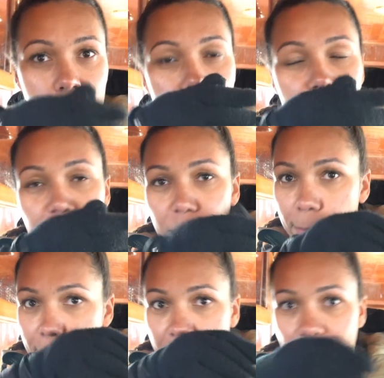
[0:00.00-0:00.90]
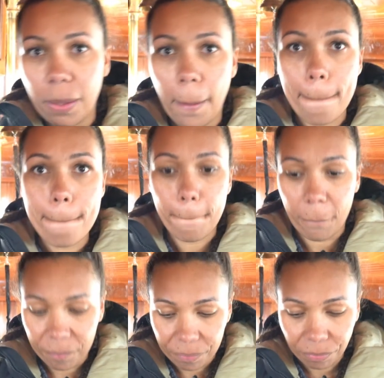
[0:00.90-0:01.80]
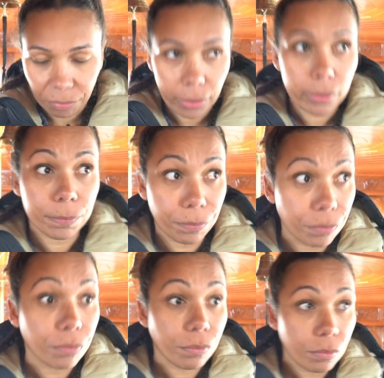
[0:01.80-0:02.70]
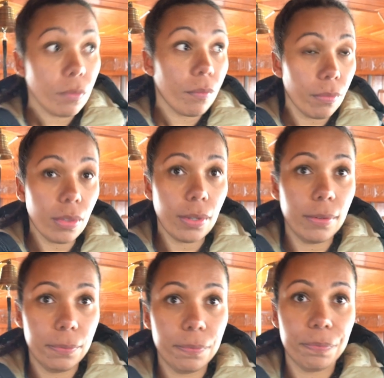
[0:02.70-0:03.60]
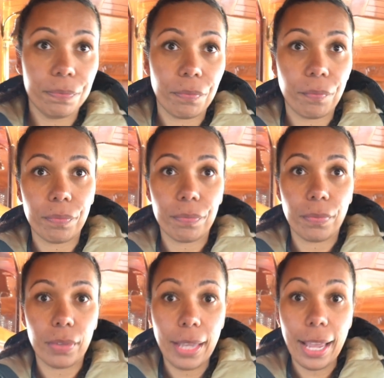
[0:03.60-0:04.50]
saying, like, you can come inside, because what she's saying is... Like,